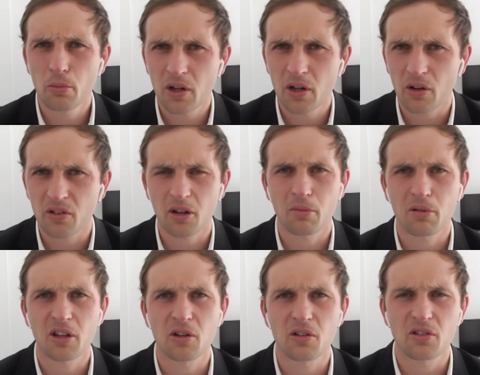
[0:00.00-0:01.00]
in on
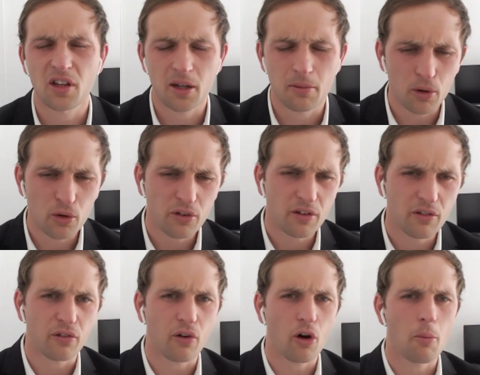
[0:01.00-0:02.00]
something you said, moving
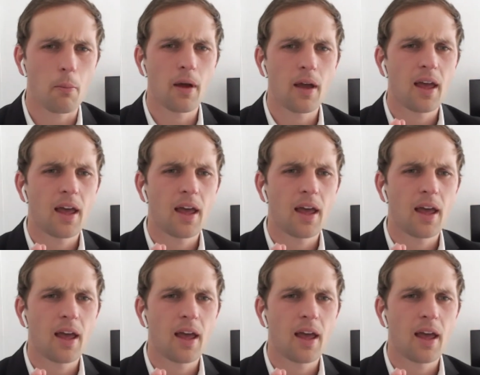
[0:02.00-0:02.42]
from